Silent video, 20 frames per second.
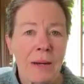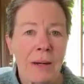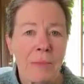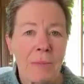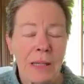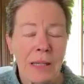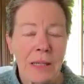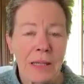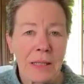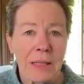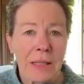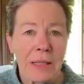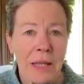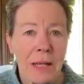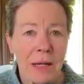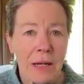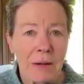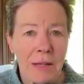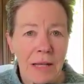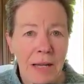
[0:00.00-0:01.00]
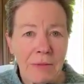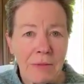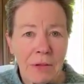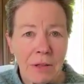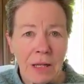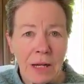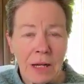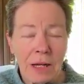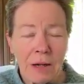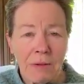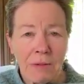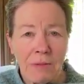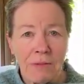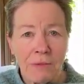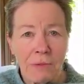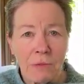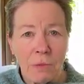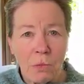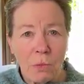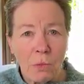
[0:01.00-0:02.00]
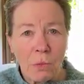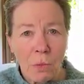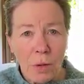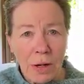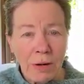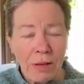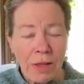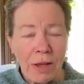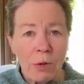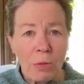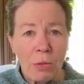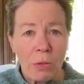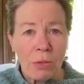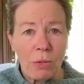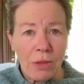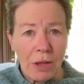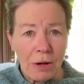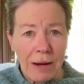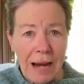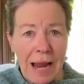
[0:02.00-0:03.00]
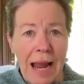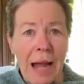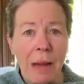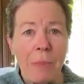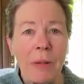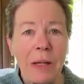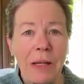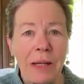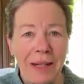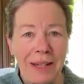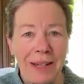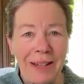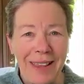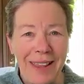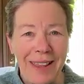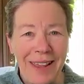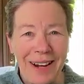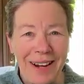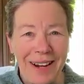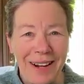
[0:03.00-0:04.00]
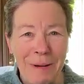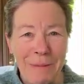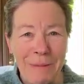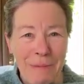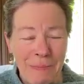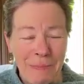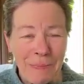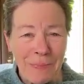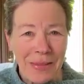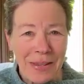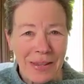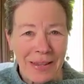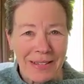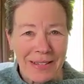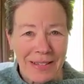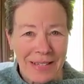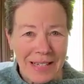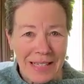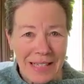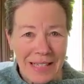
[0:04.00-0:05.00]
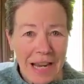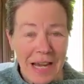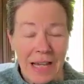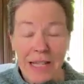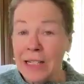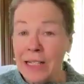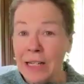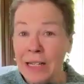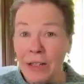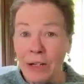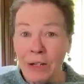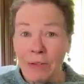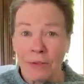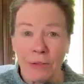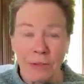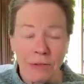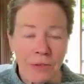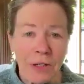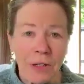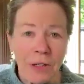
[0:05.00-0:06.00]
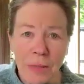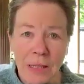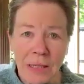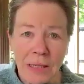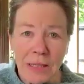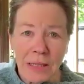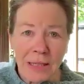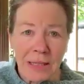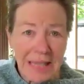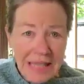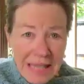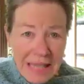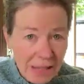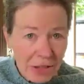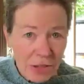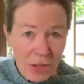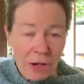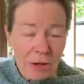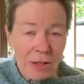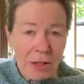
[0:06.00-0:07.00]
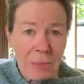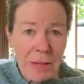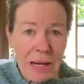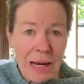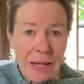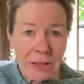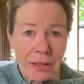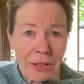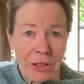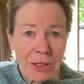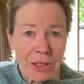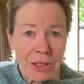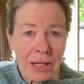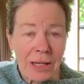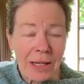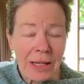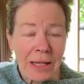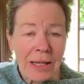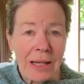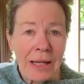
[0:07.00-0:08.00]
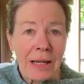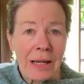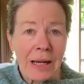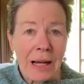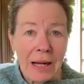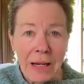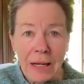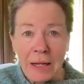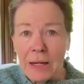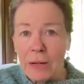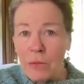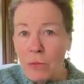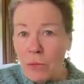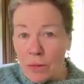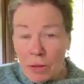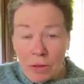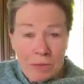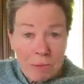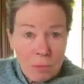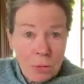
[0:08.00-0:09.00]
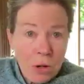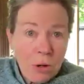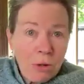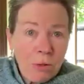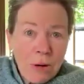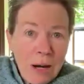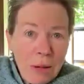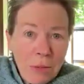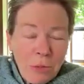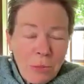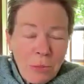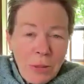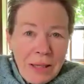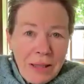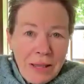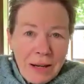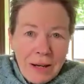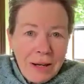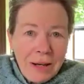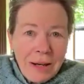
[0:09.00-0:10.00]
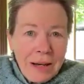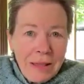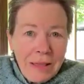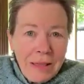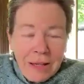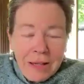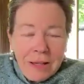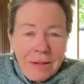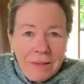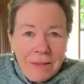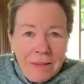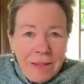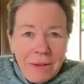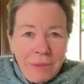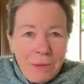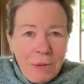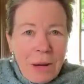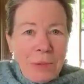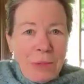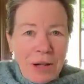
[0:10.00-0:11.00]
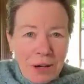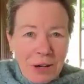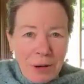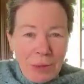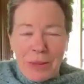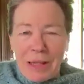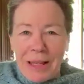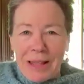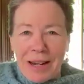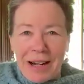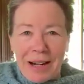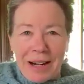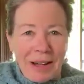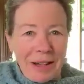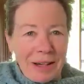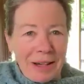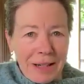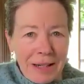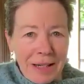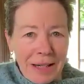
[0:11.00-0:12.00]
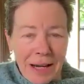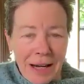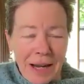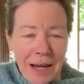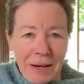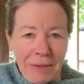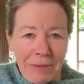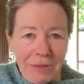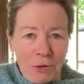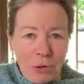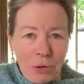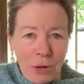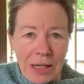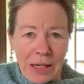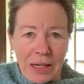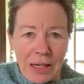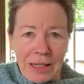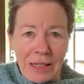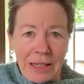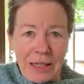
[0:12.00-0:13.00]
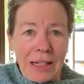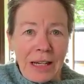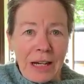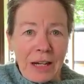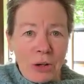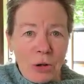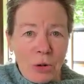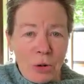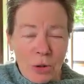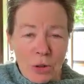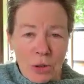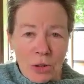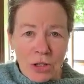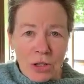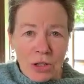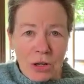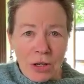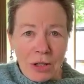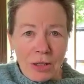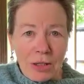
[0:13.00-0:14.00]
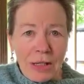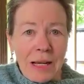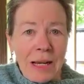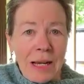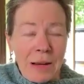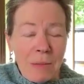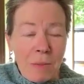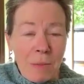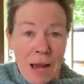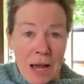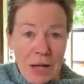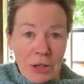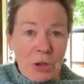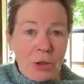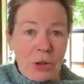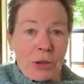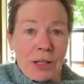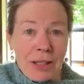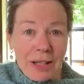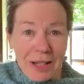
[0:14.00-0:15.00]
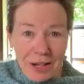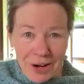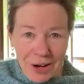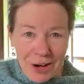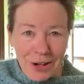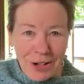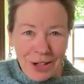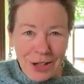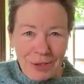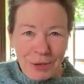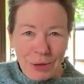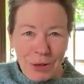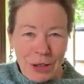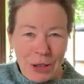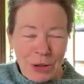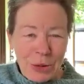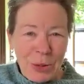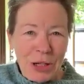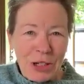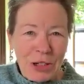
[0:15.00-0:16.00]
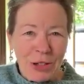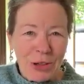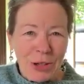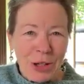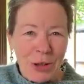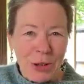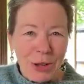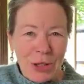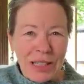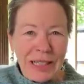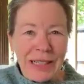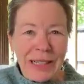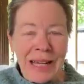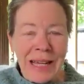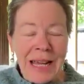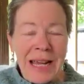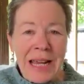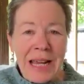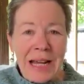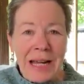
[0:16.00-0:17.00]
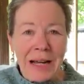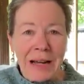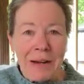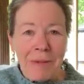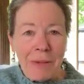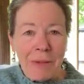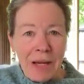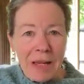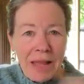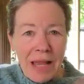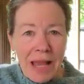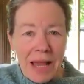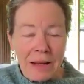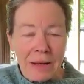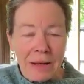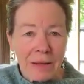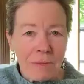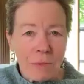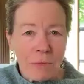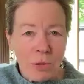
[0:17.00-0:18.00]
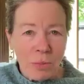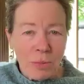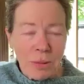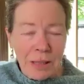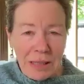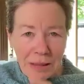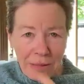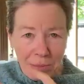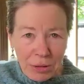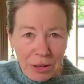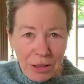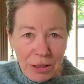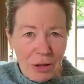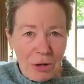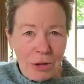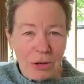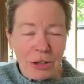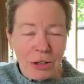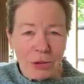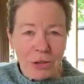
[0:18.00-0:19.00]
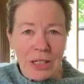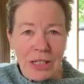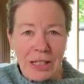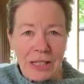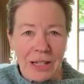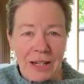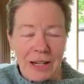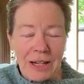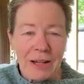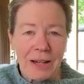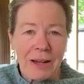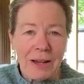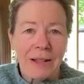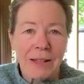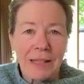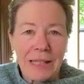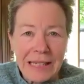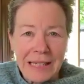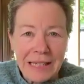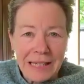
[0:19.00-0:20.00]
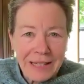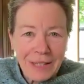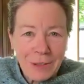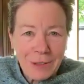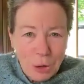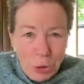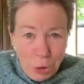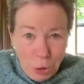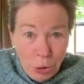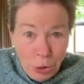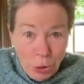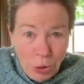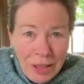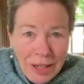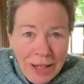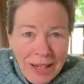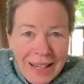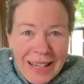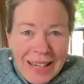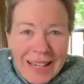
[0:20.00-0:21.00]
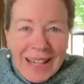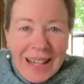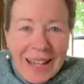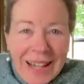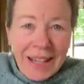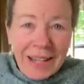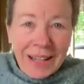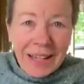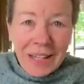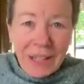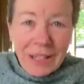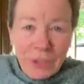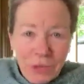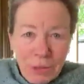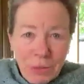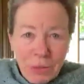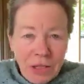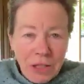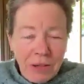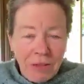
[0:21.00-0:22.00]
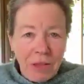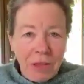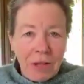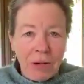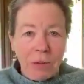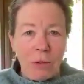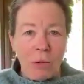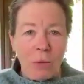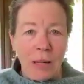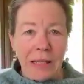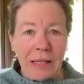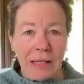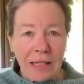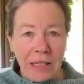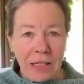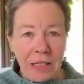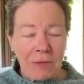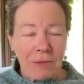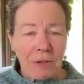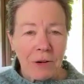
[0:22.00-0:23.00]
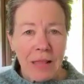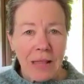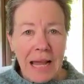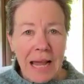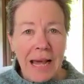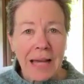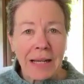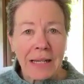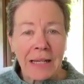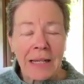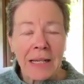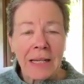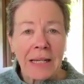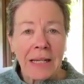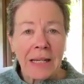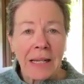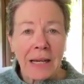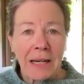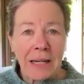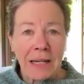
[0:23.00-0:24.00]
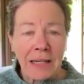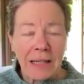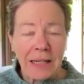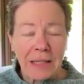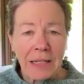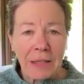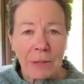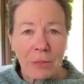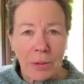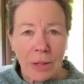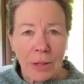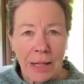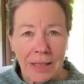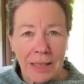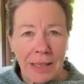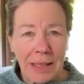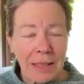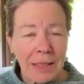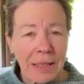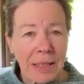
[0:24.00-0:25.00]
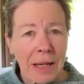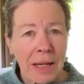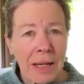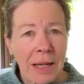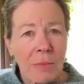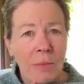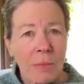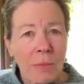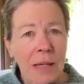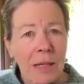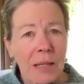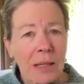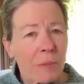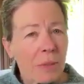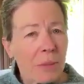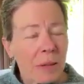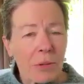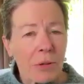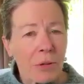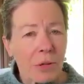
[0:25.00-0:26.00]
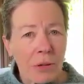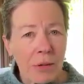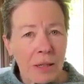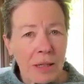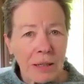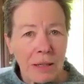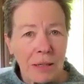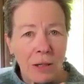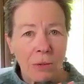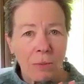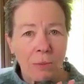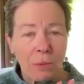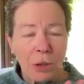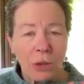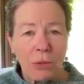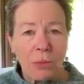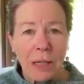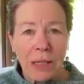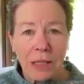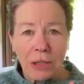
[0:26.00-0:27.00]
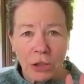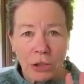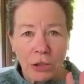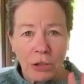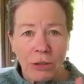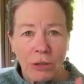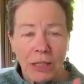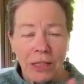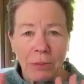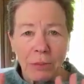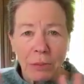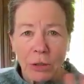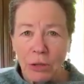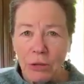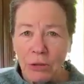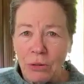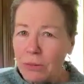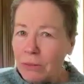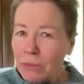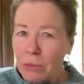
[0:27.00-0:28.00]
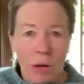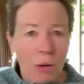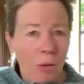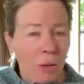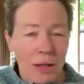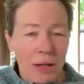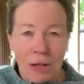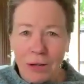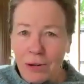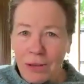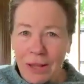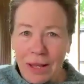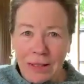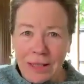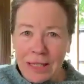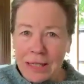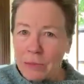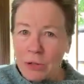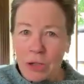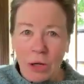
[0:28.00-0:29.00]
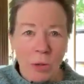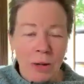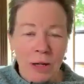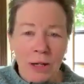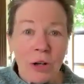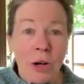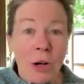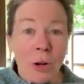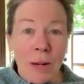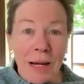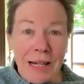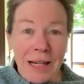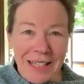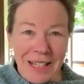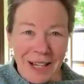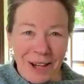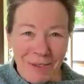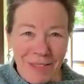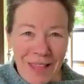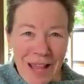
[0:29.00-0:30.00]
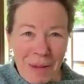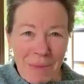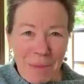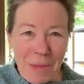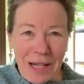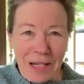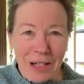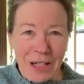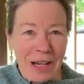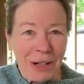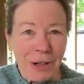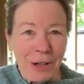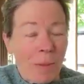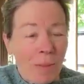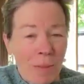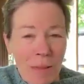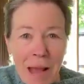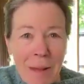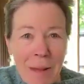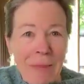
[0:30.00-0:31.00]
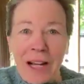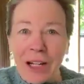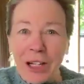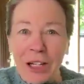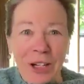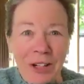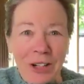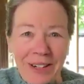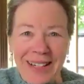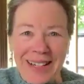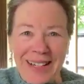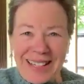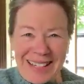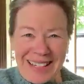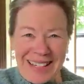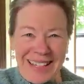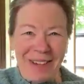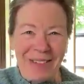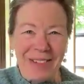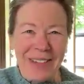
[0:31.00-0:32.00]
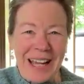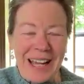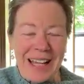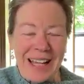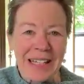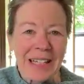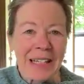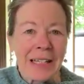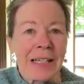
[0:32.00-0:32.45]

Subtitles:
Because their level of where they're happy in their success and their fulfillment, that's all that matters. The program will be there, the webinar will be there, and I've created a course called Mastering the Art of Transformational Coaching, and that will be below. You'll see a link soon in terms of the wait list for that. It's in process, but people are going, nope, too much, too deep, don't want to go that deep, don't want to know myself that much. I'm not curious enough yet.